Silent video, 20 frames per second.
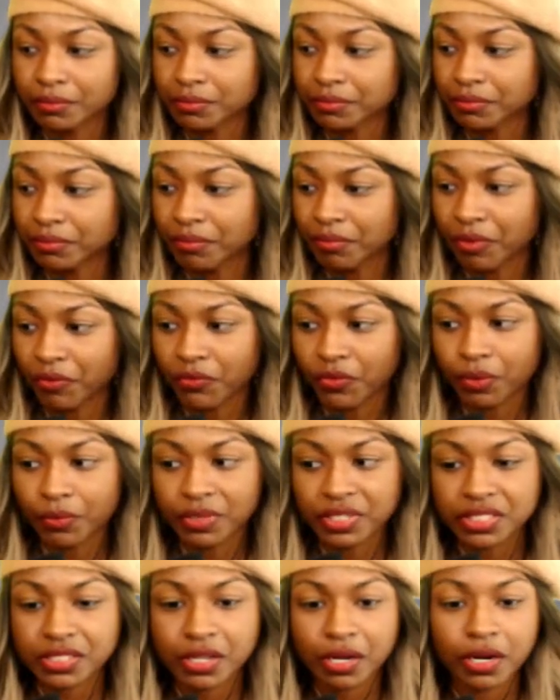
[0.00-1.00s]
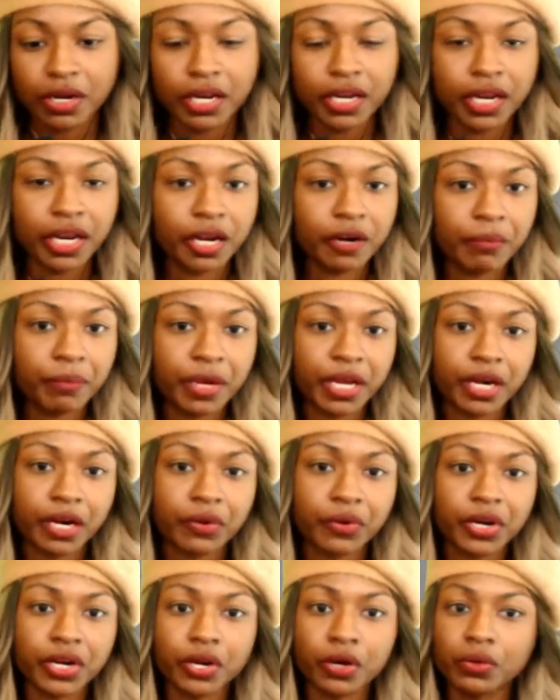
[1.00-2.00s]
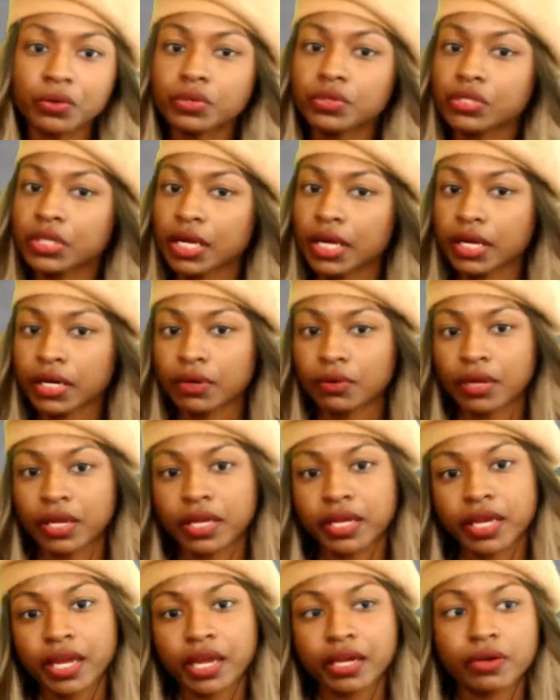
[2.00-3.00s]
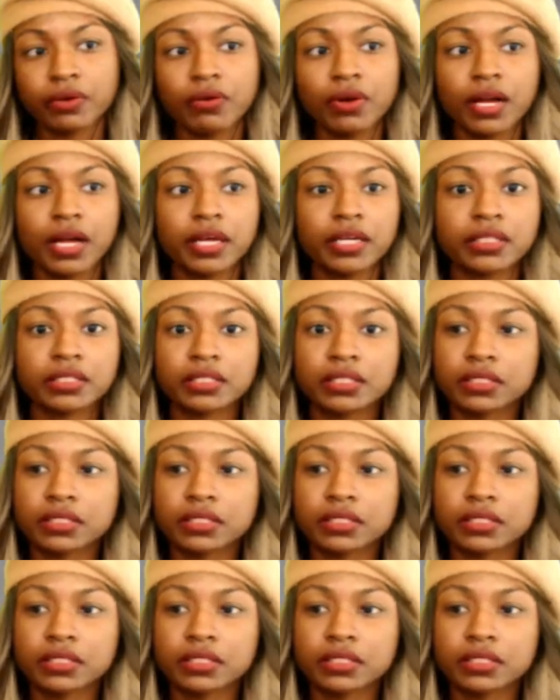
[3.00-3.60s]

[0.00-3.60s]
Before we start it, everybody already knows I don't like Kakarot.